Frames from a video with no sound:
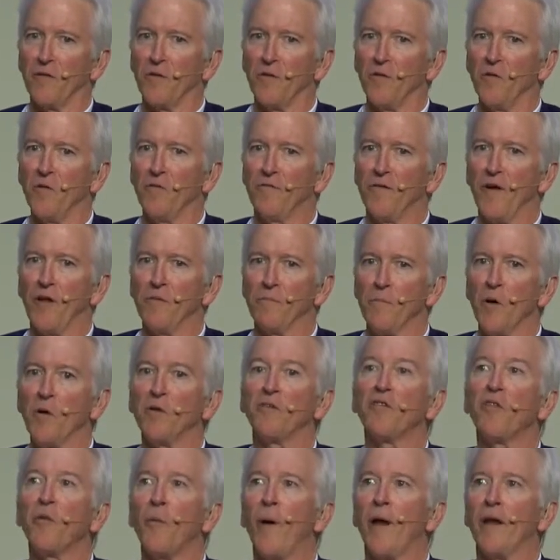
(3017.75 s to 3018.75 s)
who felt
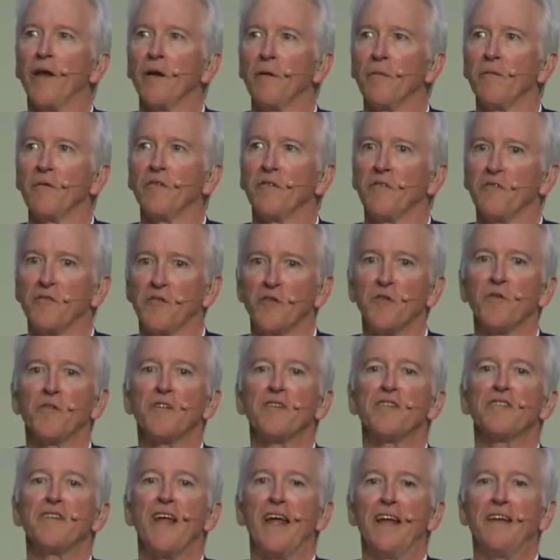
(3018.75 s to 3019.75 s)
most threatened to the
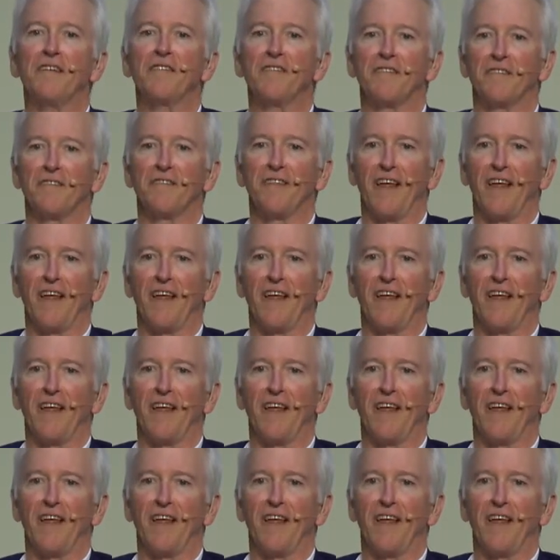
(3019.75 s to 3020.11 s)
states